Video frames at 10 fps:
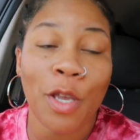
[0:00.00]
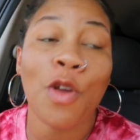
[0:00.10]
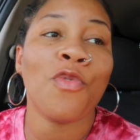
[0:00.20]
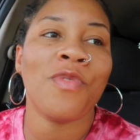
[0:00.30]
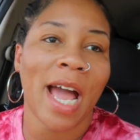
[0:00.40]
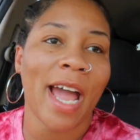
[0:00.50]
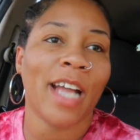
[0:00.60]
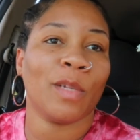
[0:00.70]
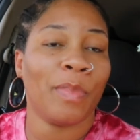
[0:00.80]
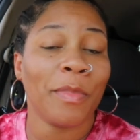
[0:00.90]
you do not
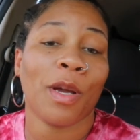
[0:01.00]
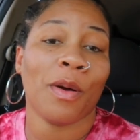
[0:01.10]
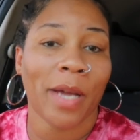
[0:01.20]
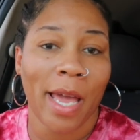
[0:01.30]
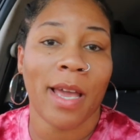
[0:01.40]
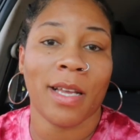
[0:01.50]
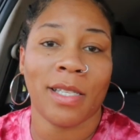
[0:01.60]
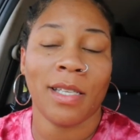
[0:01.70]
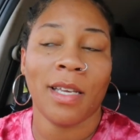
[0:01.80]
have to pump your own gas.